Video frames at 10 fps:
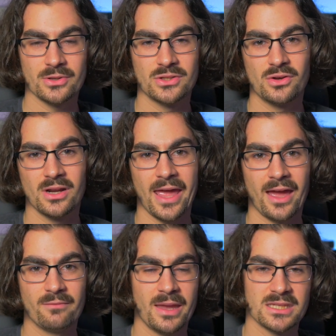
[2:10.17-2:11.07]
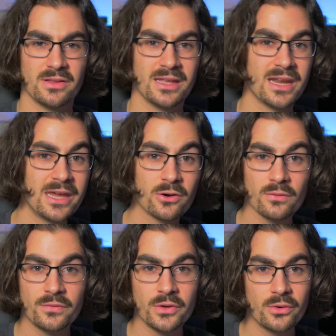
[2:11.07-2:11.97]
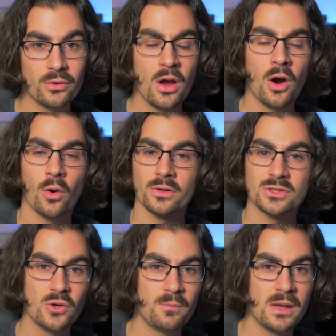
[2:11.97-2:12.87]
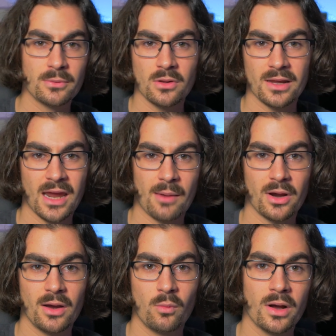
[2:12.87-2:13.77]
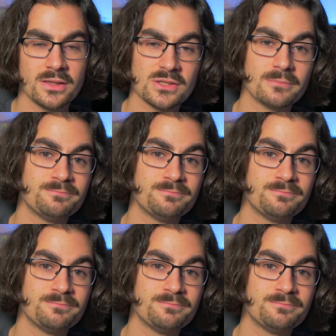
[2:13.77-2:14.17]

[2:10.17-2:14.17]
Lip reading: So you could have basically an interview or two people on camera at once.